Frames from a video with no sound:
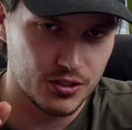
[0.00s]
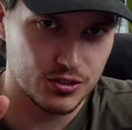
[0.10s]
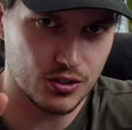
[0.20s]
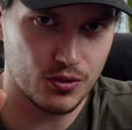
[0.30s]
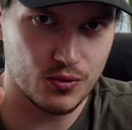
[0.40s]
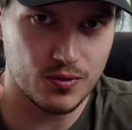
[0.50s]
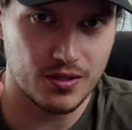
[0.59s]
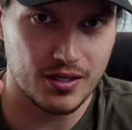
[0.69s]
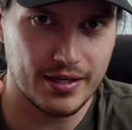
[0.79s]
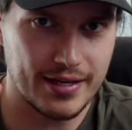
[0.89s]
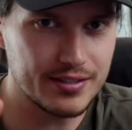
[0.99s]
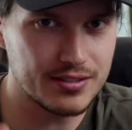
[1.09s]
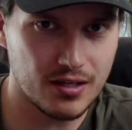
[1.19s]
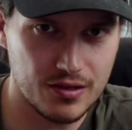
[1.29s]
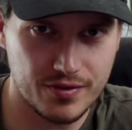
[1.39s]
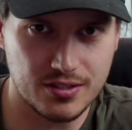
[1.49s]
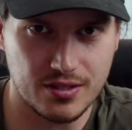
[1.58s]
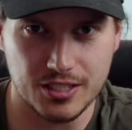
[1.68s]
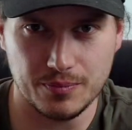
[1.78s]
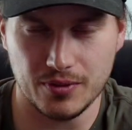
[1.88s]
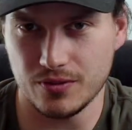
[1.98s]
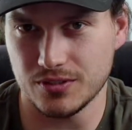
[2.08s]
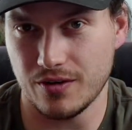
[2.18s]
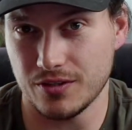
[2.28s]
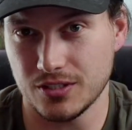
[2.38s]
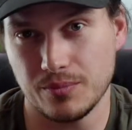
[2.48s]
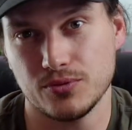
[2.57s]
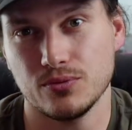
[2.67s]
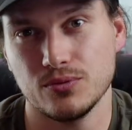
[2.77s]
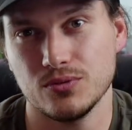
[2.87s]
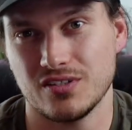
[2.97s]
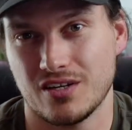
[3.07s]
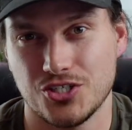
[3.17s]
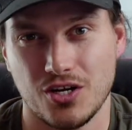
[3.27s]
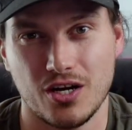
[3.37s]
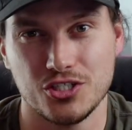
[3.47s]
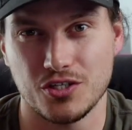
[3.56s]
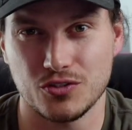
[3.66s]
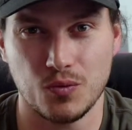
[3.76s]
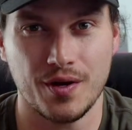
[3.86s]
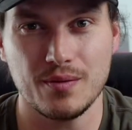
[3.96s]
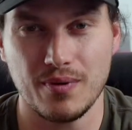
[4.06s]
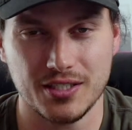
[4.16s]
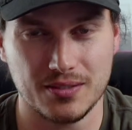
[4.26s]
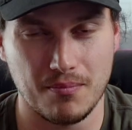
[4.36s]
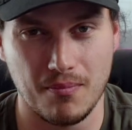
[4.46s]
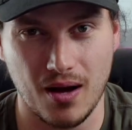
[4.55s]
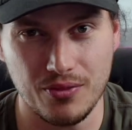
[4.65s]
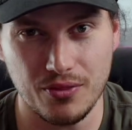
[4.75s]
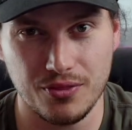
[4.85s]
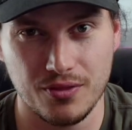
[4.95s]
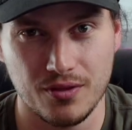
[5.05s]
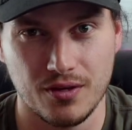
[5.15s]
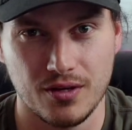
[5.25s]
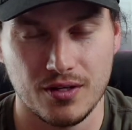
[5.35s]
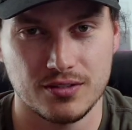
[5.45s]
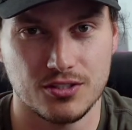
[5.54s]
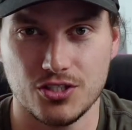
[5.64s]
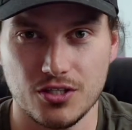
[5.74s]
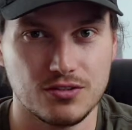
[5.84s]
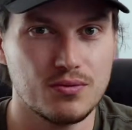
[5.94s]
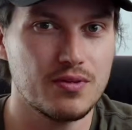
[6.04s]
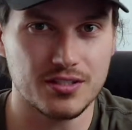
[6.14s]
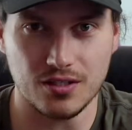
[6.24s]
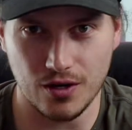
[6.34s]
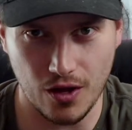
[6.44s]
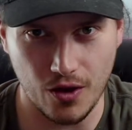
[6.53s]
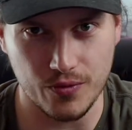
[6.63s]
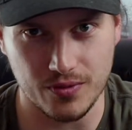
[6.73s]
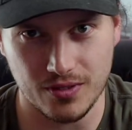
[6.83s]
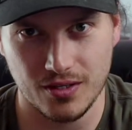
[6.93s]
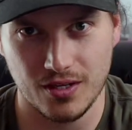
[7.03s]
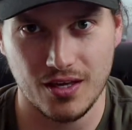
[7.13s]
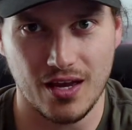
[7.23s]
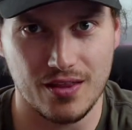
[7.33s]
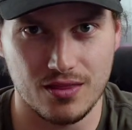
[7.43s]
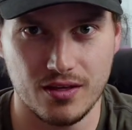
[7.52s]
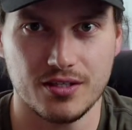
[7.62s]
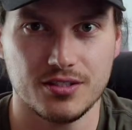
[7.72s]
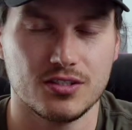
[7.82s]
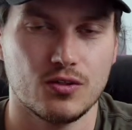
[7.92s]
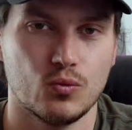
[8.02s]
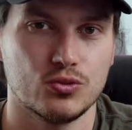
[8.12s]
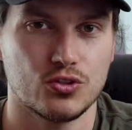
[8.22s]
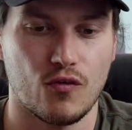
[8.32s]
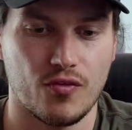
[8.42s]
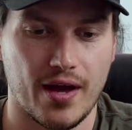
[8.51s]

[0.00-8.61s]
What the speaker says: So let's dive into this because there are some tools that are charging you 20 bucks a month to just do this alone. And this will solve